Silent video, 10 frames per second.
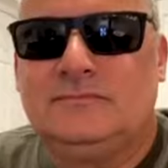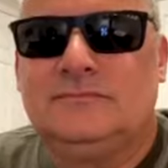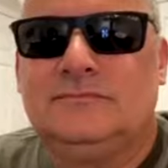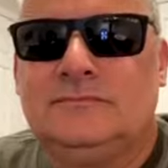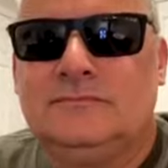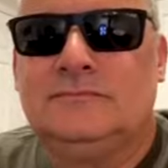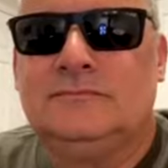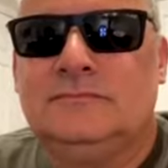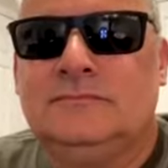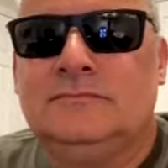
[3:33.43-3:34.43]

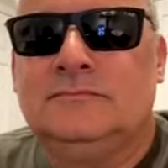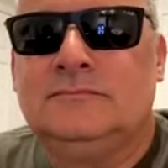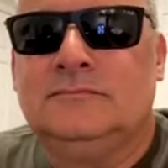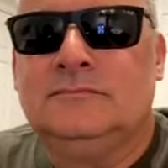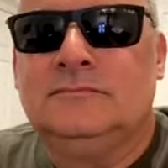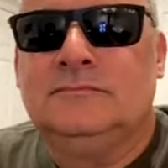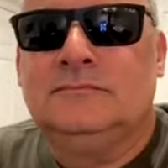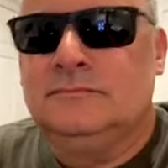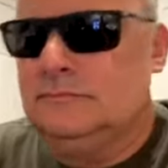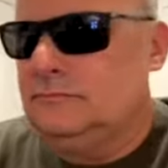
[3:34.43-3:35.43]

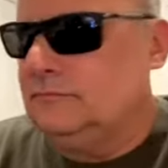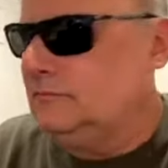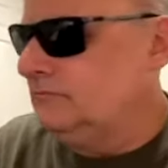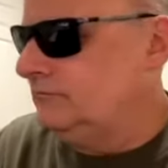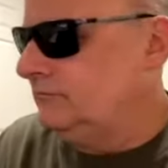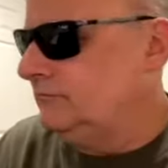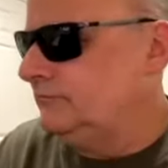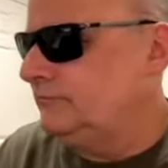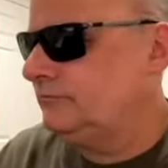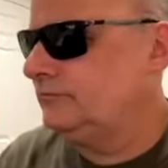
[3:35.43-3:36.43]

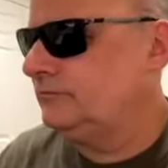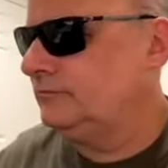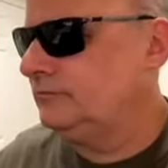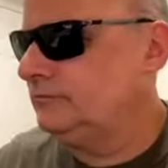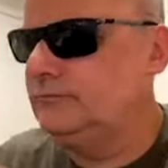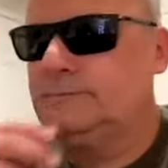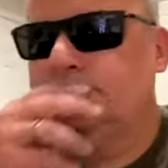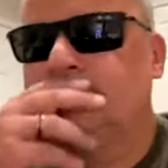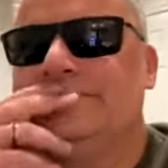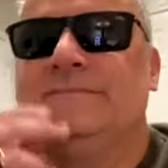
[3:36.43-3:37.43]

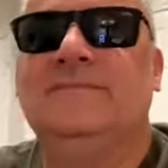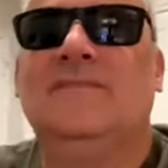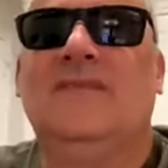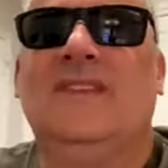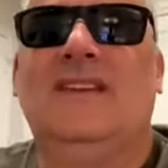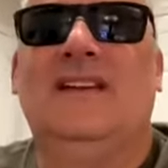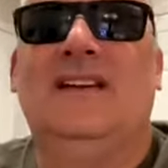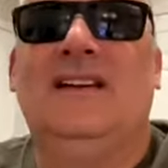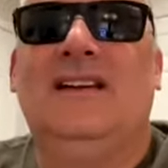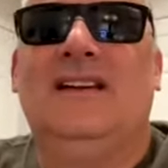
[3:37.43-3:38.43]
[no speech]